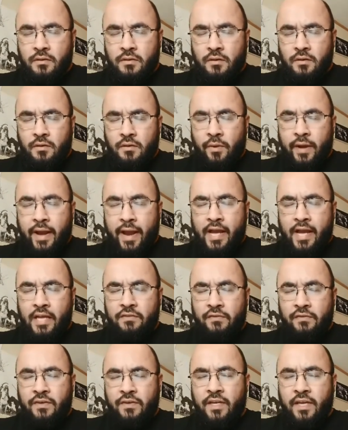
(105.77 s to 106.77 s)
We ask
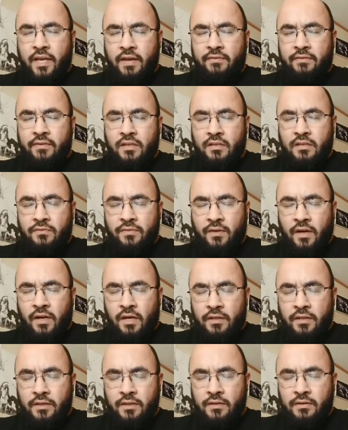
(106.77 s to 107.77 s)
for forgiveness,
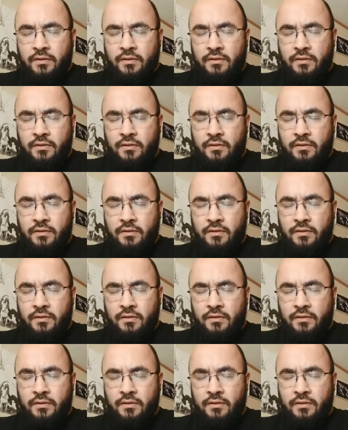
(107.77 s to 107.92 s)
Father,